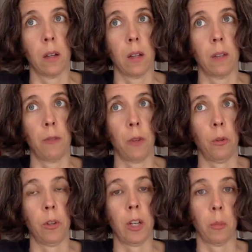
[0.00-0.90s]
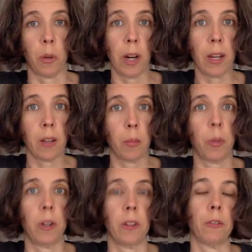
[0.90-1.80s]
If you need a break,
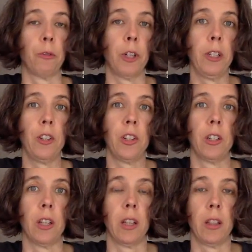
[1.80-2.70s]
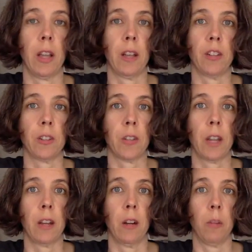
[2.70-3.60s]
put it in the fridge and then just take
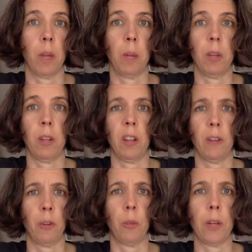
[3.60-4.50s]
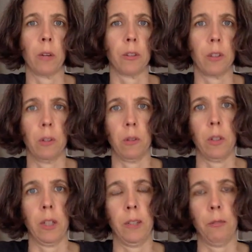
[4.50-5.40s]
it out maybe every week or so
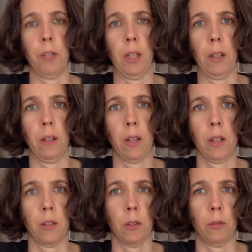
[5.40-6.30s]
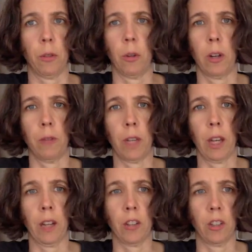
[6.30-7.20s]
and feed it. So if you're going on
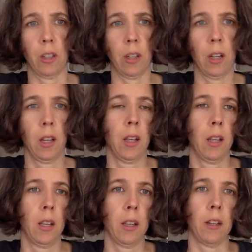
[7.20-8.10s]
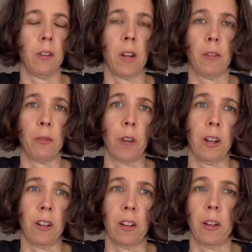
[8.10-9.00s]
vacation, you don't have to find
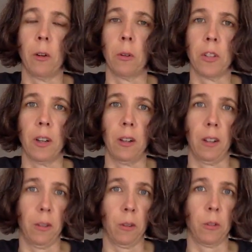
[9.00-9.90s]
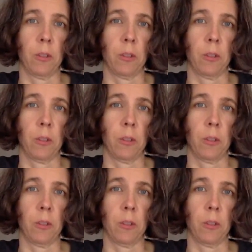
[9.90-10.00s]
a hotel, although